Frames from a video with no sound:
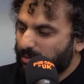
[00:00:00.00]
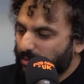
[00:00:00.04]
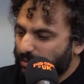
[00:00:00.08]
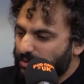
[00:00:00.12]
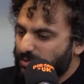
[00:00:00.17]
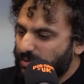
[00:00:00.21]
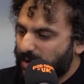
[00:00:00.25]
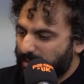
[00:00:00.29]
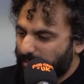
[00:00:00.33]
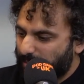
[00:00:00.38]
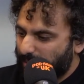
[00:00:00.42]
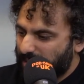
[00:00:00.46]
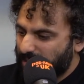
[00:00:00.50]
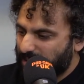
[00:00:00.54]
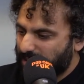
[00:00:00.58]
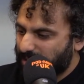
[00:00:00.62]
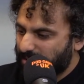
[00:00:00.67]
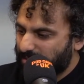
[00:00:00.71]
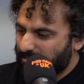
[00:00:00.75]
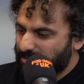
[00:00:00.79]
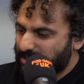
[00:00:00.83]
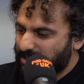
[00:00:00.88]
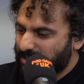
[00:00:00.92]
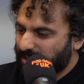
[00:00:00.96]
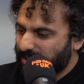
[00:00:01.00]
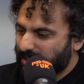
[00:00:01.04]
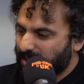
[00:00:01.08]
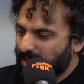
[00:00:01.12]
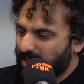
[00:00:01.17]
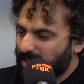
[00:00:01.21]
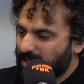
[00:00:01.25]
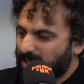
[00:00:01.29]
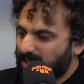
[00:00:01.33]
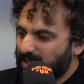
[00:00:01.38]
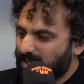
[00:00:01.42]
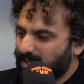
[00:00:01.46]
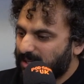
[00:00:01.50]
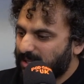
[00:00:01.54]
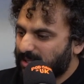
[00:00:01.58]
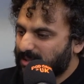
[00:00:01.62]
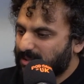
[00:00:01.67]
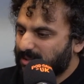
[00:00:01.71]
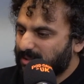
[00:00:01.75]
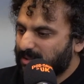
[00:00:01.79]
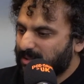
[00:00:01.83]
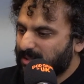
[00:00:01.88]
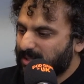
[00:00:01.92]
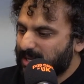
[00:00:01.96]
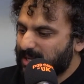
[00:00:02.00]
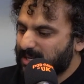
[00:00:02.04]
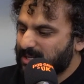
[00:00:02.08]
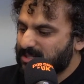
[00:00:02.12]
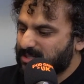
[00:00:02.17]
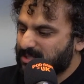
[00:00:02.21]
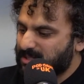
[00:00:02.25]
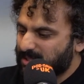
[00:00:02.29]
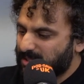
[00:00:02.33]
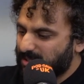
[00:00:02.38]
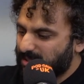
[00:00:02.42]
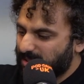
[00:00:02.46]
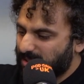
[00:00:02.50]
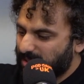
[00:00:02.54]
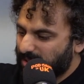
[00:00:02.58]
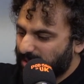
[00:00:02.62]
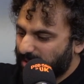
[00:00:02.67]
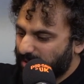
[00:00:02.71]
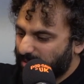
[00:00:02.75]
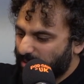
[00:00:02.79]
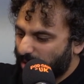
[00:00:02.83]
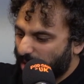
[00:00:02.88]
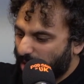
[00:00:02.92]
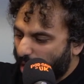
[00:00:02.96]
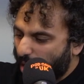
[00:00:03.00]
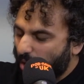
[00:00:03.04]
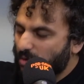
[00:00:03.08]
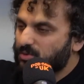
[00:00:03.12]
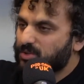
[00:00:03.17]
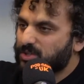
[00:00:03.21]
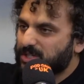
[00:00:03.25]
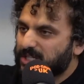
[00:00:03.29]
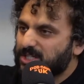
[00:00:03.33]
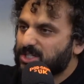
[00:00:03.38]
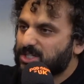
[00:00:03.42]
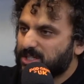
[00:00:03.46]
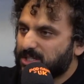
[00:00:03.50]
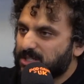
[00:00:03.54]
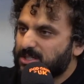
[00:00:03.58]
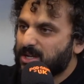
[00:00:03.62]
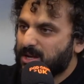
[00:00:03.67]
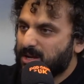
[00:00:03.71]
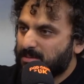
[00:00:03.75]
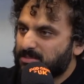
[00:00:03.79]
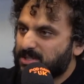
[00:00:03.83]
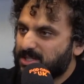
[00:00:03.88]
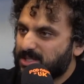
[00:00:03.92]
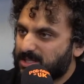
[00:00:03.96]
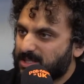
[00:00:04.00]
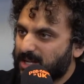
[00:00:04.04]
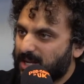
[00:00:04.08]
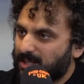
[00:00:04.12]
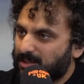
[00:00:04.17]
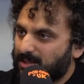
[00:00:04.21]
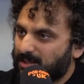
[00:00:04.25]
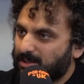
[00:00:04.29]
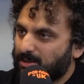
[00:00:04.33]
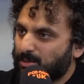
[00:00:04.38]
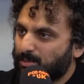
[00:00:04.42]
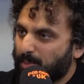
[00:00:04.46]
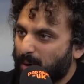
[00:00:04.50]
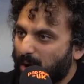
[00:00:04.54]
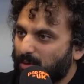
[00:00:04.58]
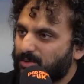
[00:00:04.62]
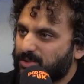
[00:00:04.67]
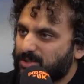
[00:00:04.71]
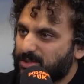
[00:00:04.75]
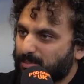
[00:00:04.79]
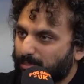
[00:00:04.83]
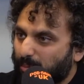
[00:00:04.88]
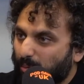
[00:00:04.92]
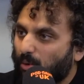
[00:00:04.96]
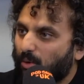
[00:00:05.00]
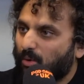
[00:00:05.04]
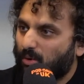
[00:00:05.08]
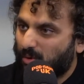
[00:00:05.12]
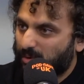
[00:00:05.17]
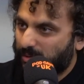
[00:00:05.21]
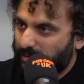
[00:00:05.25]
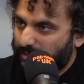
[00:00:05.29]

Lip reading: you're trying to make here is that it is a contradiction in terms to say that you both support